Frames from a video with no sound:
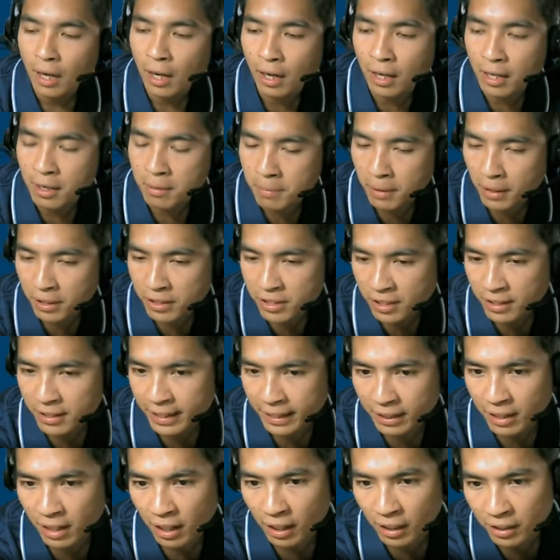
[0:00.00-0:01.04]
emerging
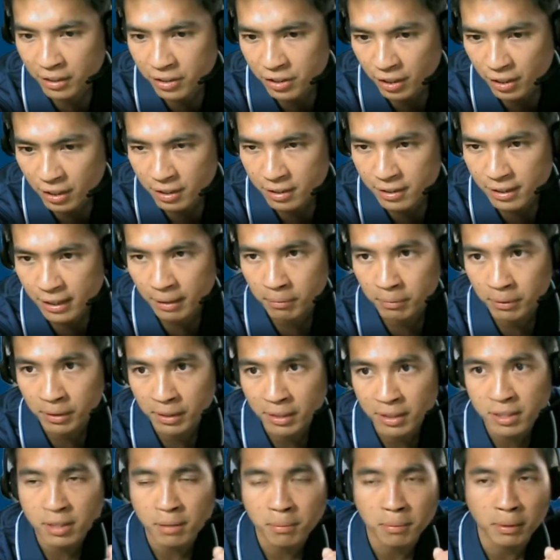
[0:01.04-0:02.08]
technologies,
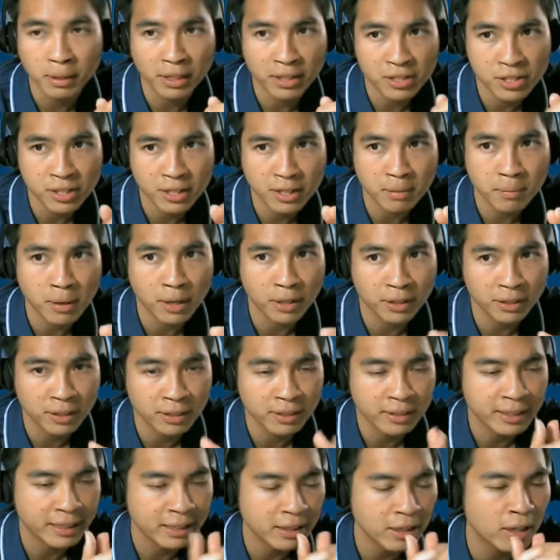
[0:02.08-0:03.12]
namely simulation and
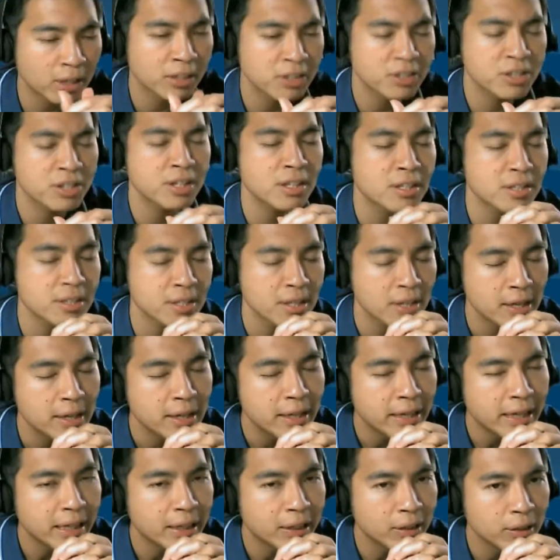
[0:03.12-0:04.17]
modeling technologies,
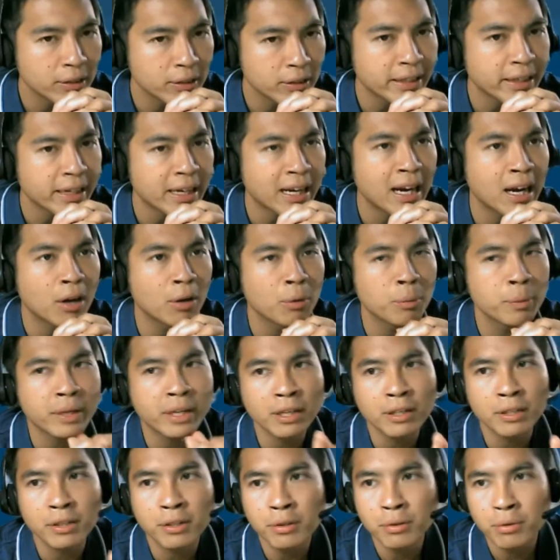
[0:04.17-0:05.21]
and look at how we
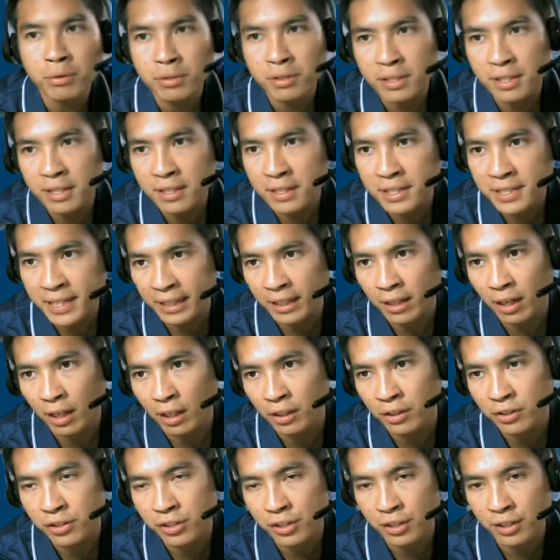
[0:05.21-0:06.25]
can use these
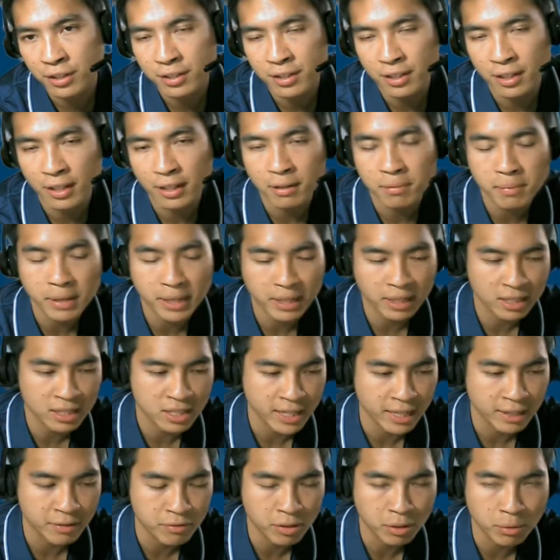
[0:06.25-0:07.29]
technologies in
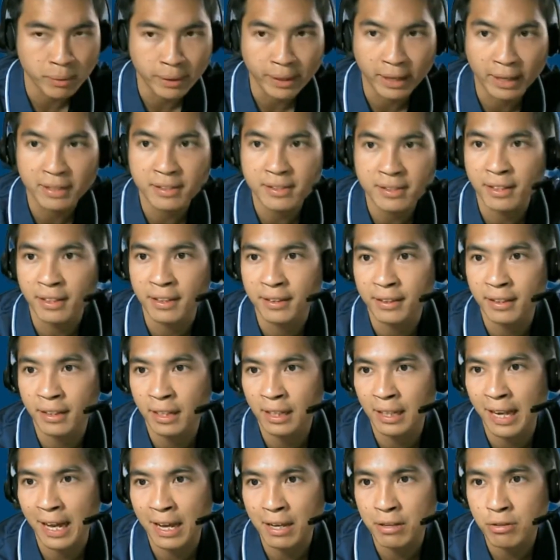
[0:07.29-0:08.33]
maker-centric ways in the
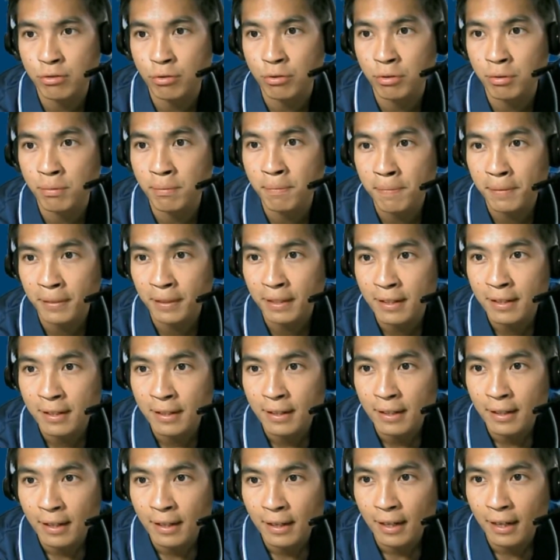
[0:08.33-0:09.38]
classroom.
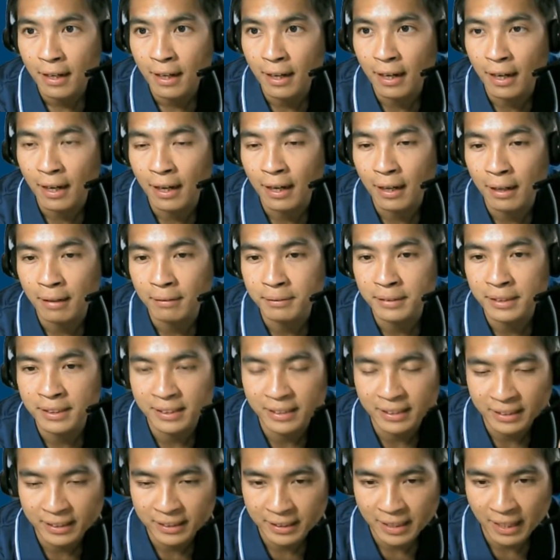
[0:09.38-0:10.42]
This
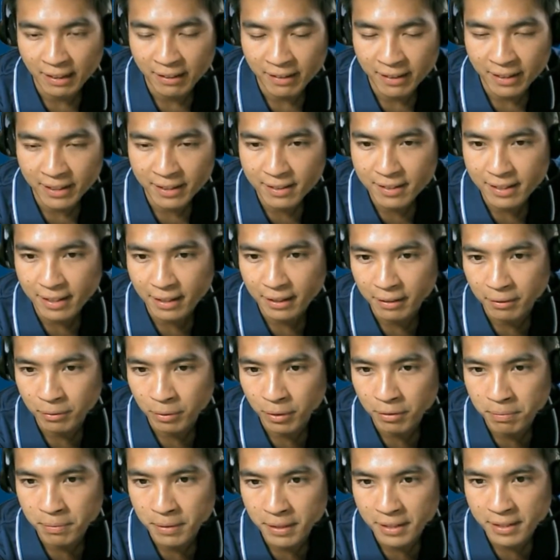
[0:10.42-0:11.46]
is Terrence, and
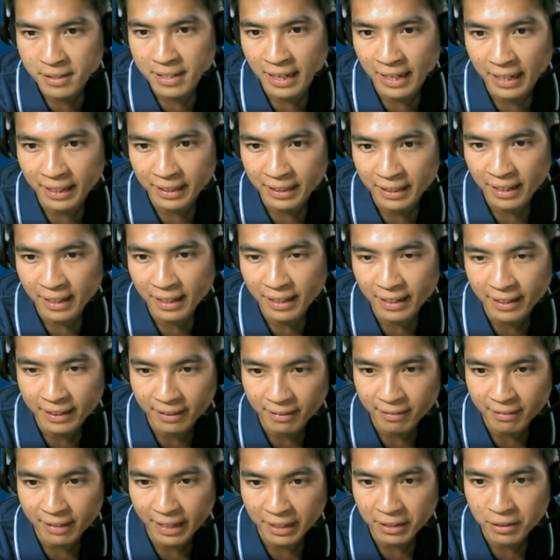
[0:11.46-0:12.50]
with me is Tanya,
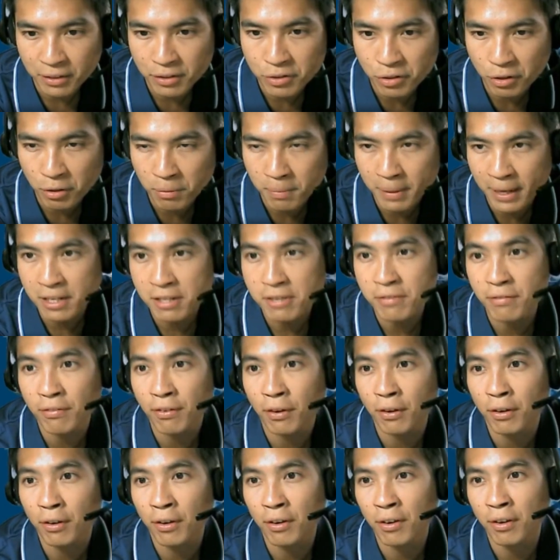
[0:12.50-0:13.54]
and thank you so much
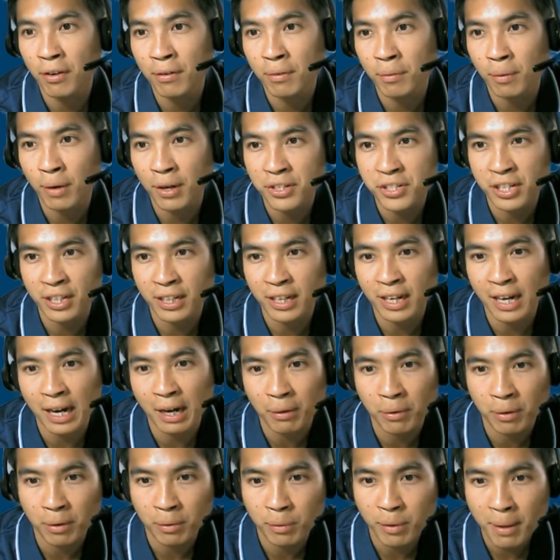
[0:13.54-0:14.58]
for watching
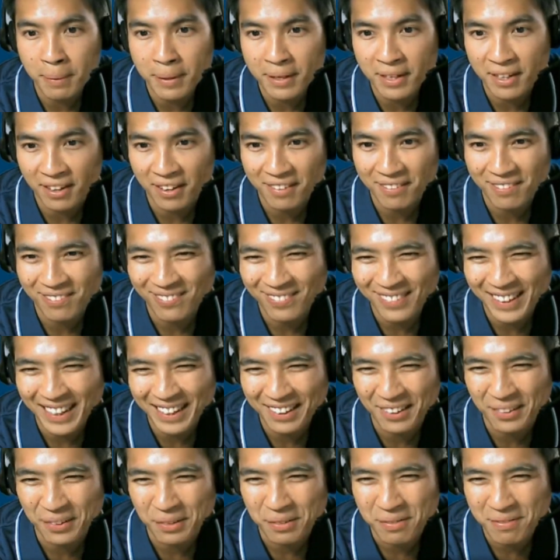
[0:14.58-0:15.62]
our webinar.
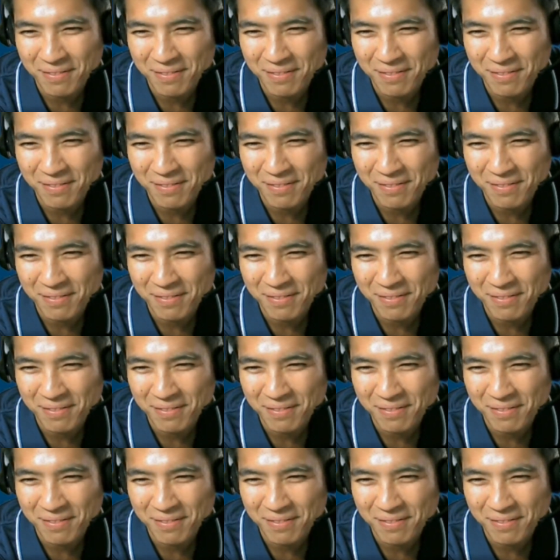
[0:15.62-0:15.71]
Thank you.